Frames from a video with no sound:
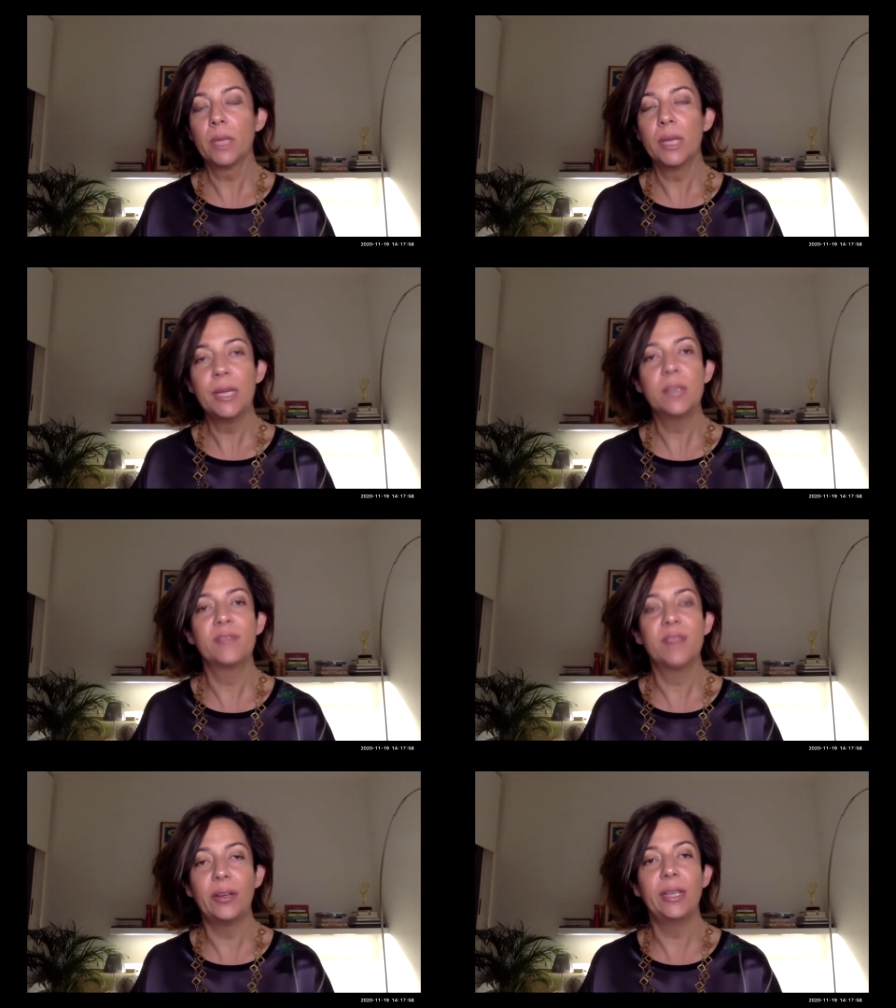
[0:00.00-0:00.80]
is
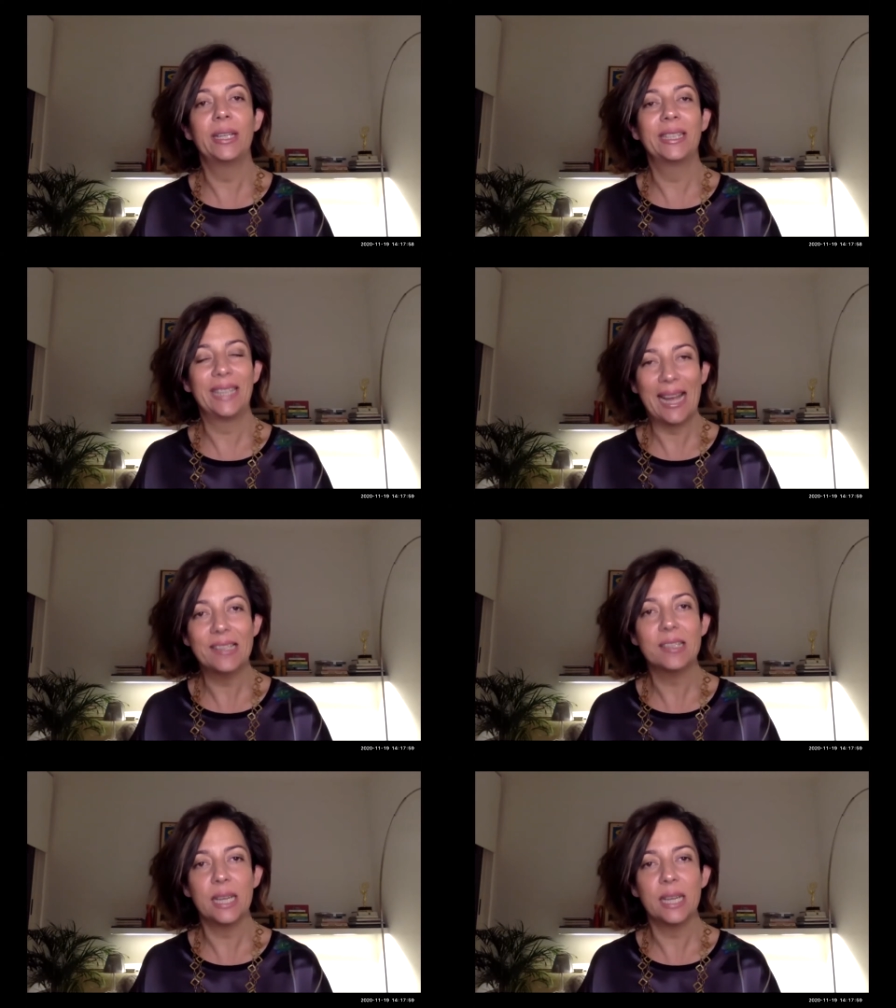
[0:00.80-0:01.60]
very
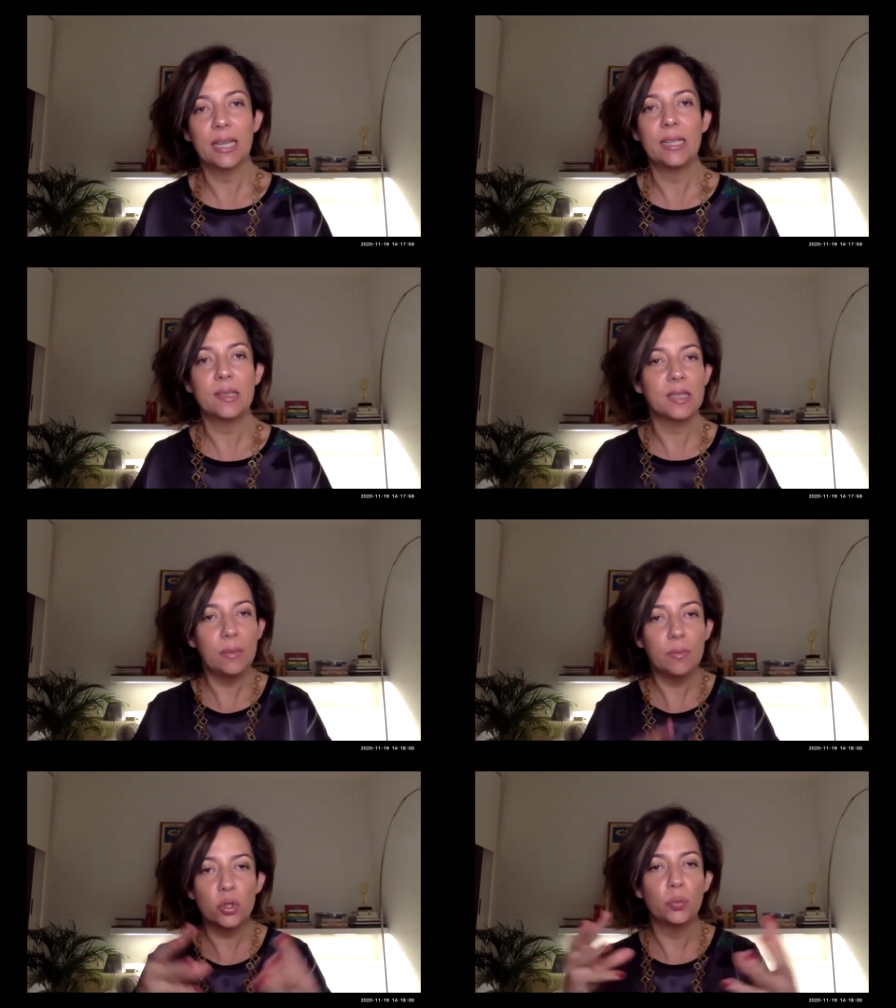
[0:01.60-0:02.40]
elastic. It
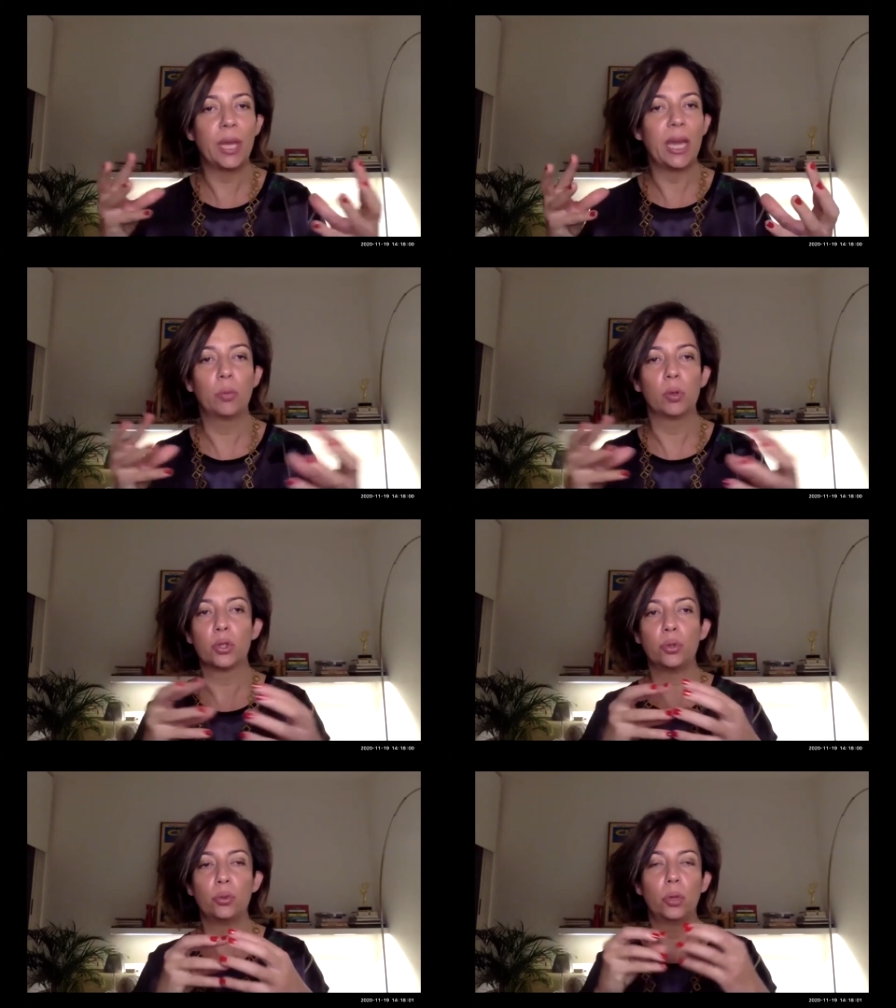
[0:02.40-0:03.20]
seems to be able
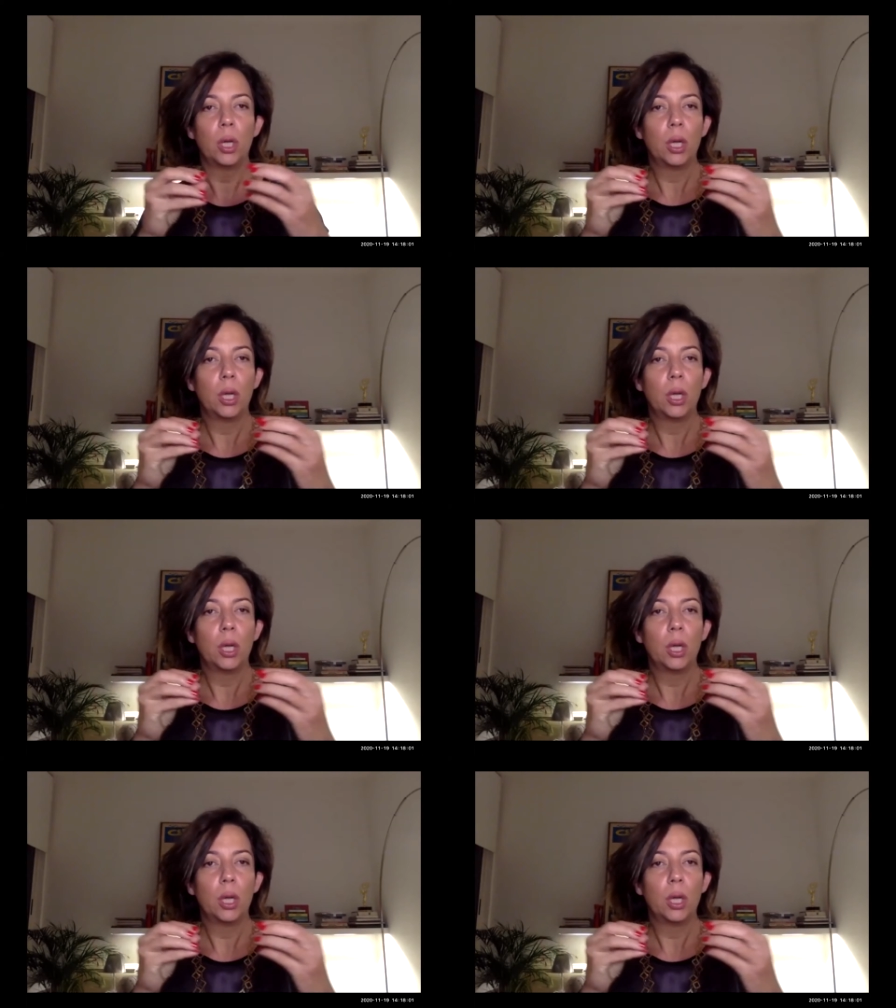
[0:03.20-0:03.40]
to,